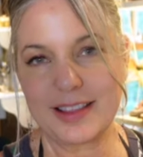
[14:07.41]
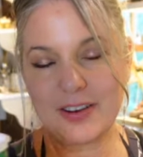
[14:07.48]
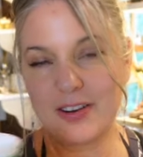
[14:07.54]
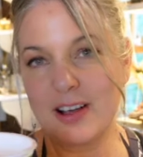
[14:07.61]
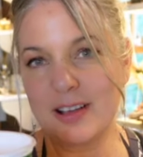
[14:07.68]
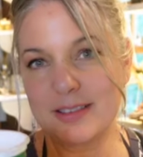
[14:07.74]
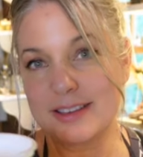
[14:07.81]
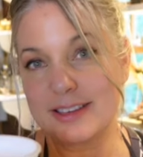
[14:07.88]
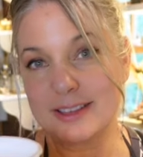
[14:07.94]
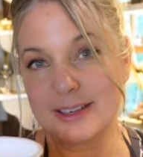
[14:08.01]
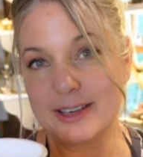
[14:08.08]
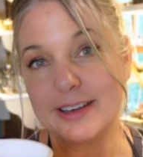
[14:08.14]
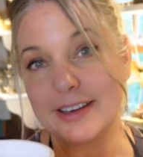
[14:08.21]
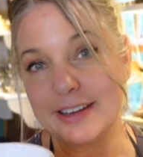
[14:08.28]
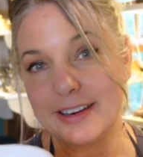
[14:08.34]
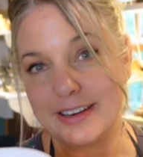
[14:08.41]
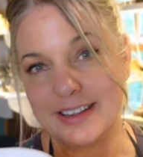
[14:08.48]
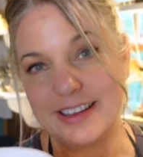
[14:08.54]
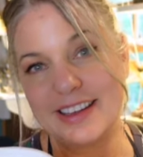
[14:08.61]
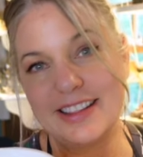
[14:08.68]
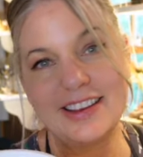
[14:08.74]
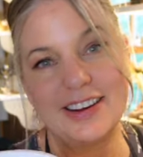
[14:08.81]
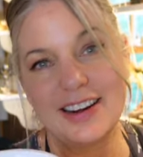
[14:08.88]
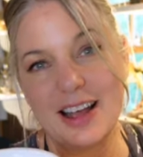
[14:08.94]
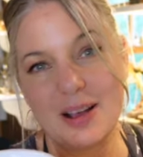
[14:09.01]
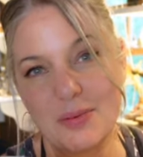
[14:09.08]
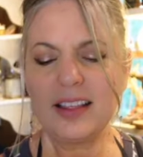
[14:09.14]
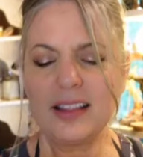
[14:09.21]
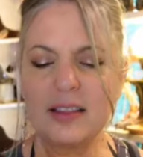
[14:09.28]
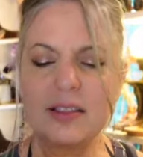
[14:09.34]
They're all still good. They're not
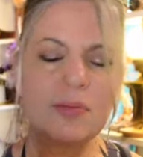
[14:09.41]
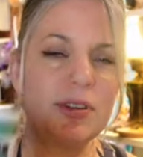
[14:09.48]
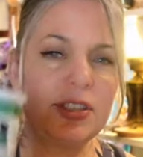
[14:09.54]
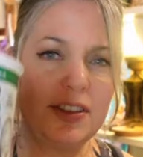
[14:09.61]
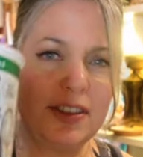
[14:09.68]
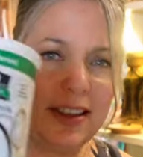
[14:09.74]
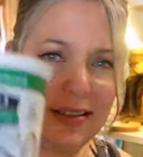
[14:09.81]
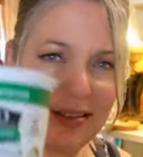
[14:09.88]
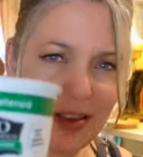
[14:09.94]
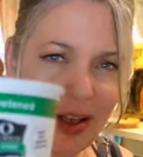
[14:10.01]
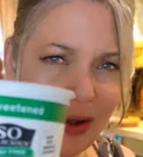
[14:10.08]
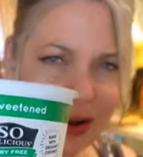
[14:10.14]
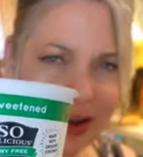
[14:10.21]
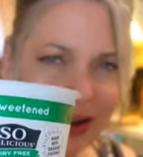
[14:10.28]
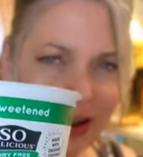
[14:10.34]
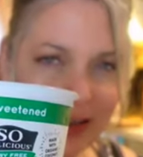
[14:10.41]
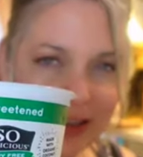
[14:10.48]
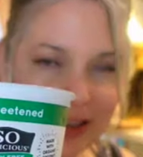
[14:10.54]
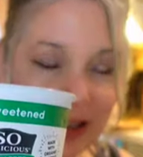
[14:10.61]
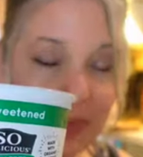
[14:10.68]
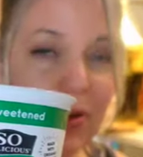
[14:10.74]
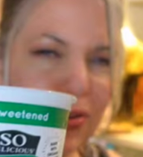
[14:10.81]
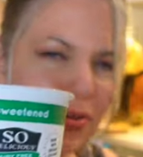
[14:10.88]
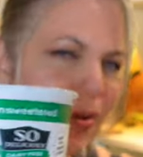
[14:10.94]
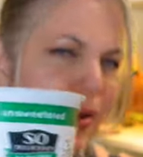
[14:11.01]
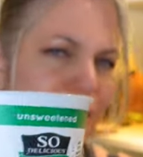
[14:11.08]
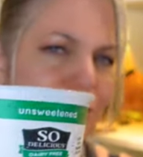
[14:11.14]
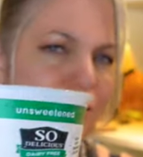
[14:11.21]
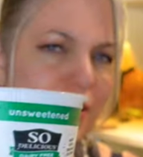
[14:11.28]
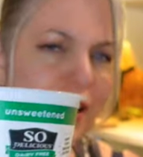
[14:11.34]
wearing out. So much this yogurt all the time, although
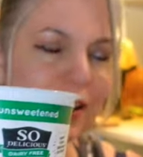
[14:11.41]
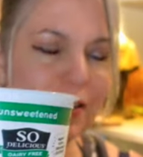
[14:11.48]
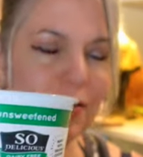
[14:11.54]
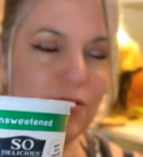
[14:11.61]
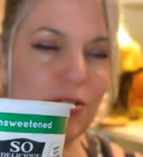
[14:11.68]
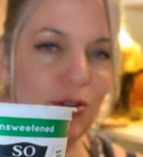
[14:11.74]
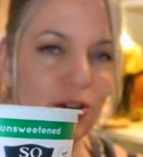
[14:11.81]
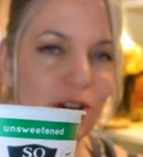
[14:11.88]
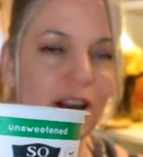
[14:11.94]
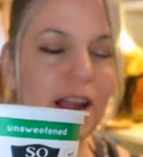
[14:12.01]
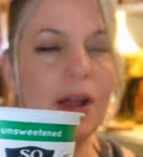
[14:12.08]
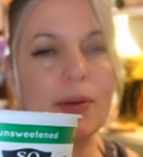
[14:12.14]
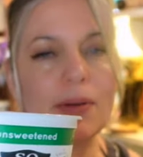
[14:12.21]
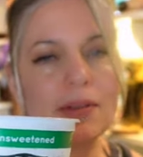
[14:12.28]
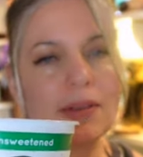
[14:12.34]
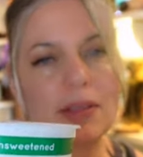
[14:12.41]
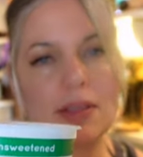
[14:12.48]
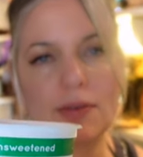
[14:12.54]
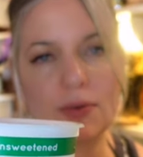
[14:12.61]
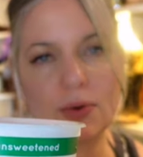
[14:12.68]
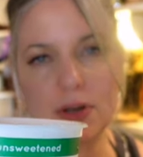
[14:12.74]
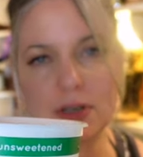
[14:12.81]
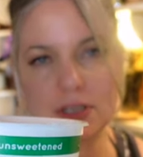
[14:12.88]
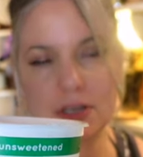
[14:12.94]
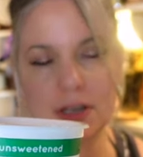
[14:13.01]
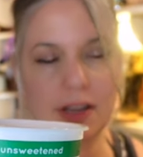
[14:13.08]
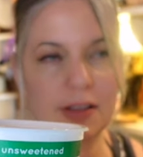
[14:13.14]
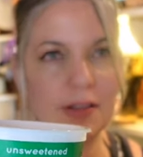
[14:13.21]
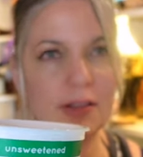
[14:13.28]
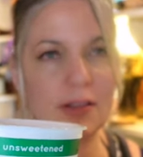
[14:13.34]
I do like this yogurt. I always get the forager
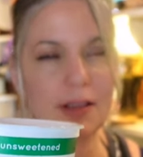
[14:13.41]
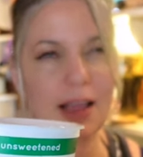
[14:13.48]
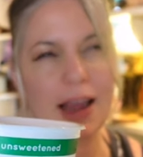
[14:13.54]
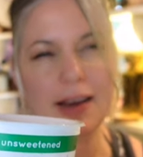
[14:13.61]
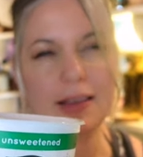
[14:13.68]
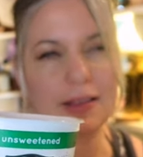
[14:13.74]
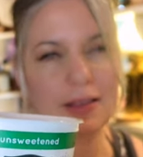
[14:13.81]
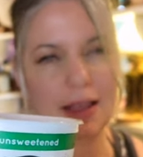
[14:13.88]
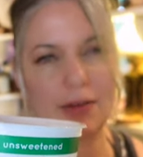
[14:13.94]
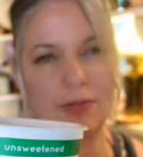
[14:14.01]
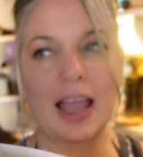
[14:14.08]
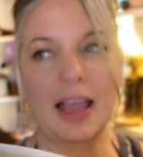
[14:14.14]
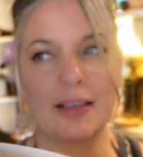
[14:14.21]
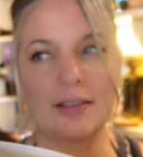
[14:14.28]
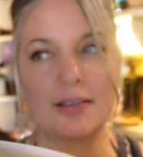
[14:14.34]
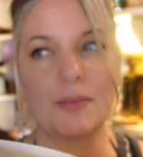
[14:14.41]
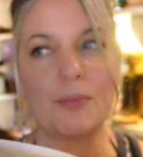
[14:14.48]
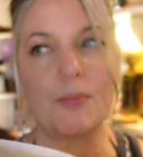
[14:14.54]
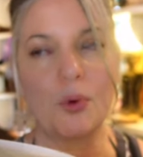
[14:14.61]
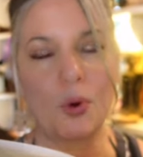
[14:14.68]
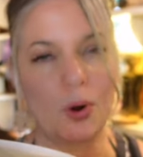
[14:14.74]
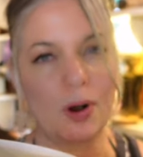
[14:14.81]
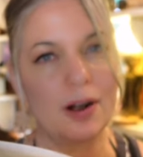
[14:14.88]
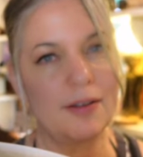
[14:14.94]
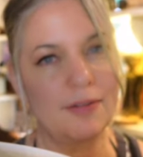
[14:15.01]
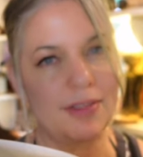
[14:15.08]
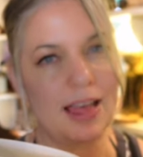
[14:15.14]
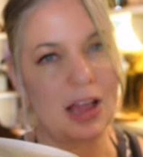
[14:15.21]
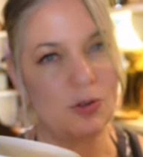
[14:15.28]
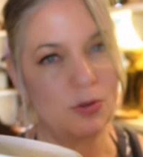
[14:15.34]
because it's kind of savory. It has more
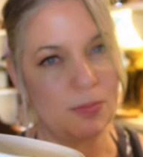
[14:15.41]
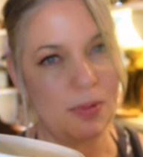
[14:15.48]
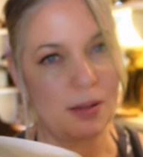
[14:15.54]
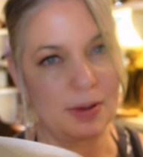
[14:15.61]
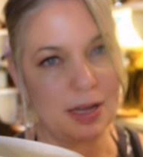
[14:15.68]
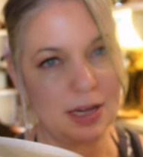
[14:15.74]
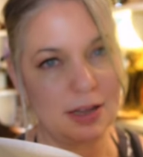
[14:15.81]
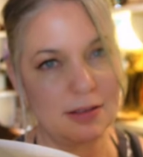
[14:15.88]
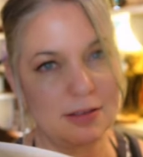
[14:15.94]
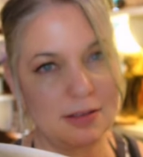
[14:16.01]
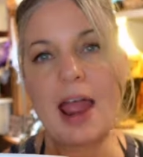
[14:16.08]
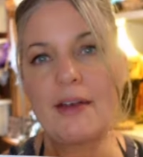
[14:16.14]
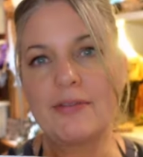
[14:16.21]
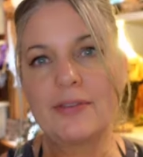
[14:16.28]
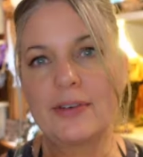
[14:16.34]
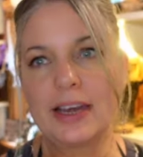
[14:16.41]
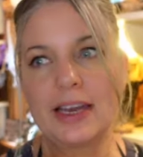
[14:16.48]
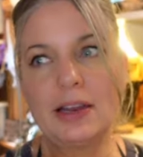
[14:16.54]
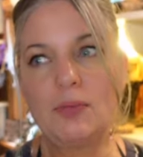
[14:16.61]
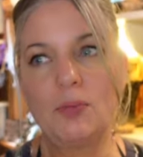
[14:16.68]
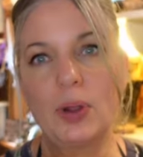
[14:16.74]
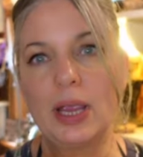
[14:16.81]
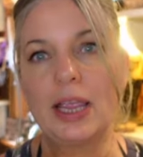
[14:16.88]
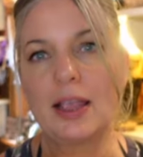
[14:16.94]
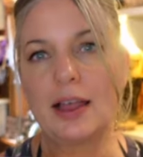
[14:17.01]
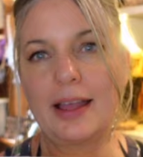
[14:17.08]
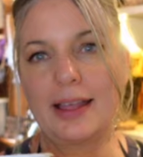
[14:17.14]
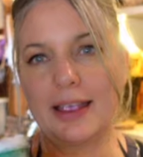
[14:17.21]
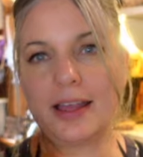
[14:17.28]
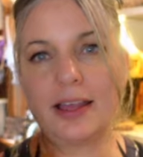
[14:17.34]
of that umami-ness. Every week
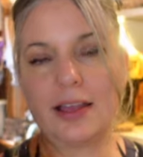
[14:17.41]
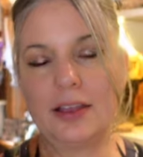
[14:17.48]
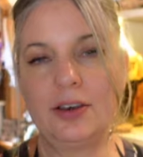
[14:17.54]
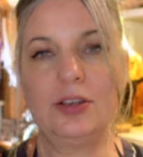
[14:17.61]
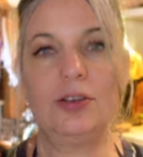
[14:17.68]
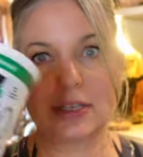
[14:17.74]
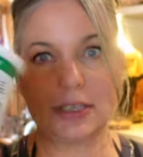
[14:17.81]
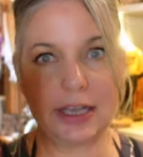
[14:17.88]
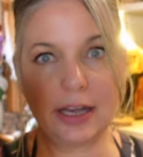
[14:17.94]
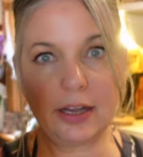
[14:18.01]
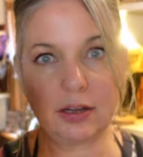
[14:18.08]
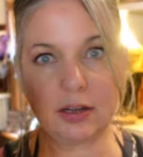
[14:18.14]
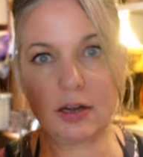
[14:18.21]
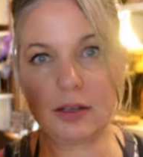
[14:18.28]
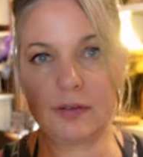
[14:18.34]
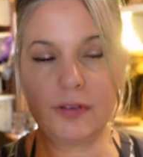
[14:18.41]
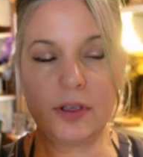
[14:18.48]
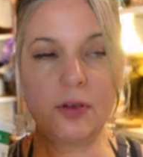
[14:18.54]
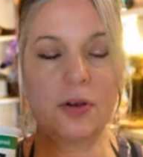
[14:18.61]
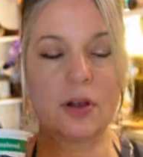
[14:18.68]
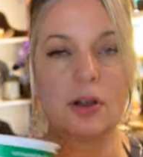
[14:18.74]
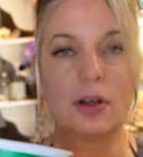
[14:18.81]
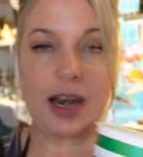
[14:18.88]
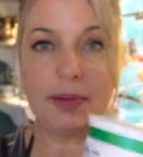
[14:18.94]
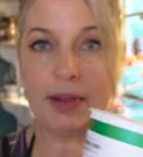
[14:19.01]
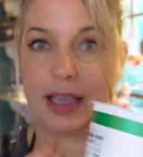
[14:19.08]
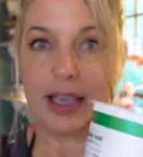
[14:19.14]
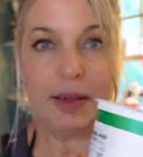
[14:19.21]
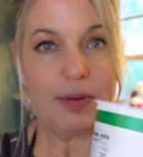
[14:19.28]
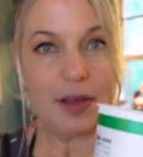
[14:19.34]
I get a new container of yogurt, and I've
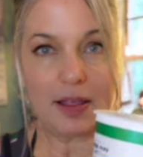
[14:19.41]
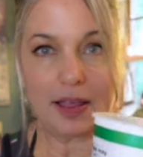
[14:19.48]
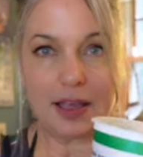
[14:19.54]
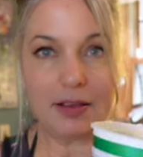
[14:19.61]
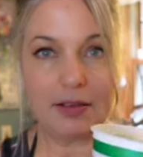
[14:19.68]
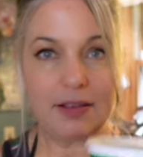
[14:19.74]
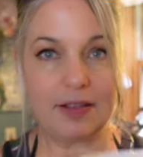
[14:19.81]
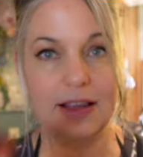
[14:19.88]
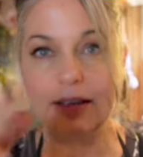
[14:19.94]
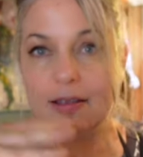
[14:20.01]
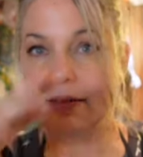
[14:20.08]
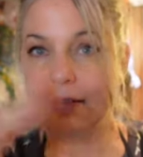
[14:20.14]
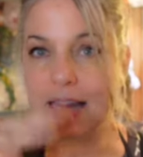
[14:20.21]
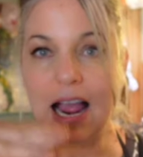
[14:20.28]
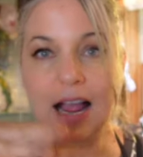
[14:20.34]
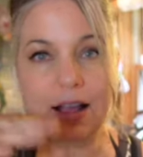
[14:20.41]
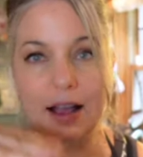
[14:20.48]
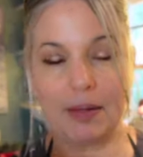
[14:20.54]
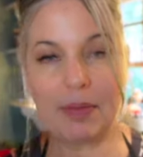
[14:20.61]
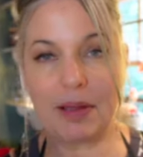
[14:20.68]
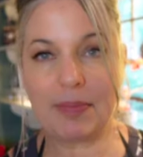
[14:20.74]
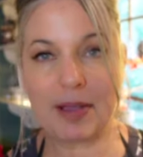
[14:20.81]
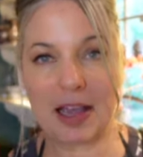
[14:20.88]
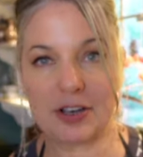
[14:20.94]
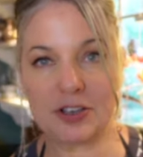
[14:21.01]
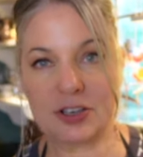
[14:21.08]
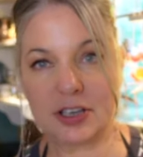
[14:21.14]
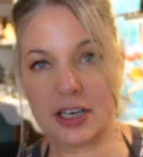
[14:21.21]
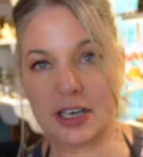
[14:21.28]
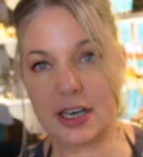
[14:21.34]
been keeping these, and they stack up in my
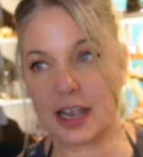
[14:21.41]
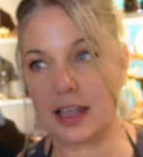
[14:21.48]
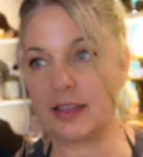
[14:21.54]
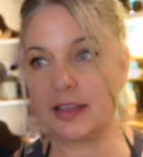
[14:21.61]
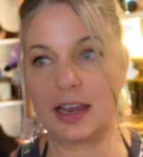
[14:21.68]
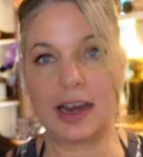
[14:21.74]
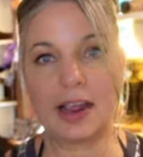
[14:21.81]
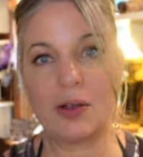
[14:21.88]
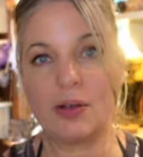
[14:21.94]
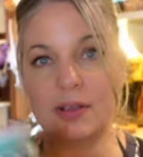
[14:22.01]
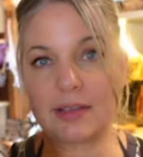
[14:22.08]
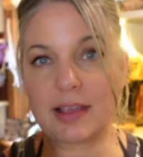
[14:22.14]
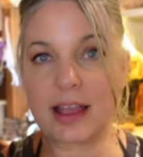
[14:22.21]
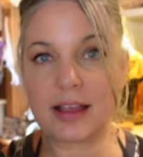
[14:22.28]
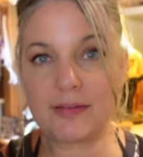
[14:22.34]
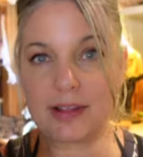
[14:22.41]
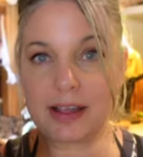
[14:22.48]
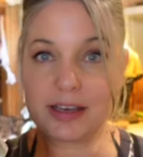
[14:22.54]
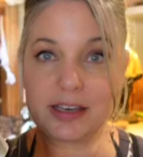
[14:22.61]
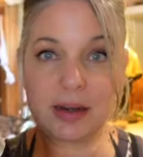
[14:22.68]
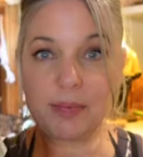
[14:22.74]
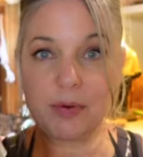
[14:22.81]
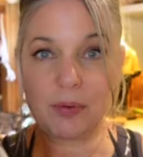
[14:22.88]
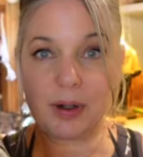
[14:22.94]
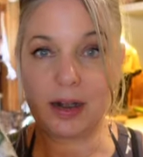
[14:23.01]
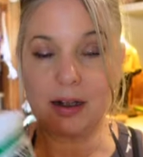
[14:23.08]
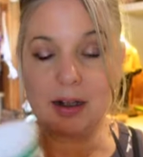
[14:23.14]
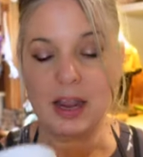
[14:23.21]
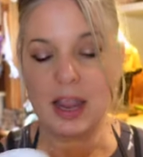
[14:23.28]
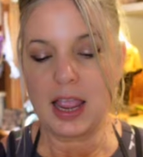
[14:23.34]
pantry, and then I always have like Tupperware.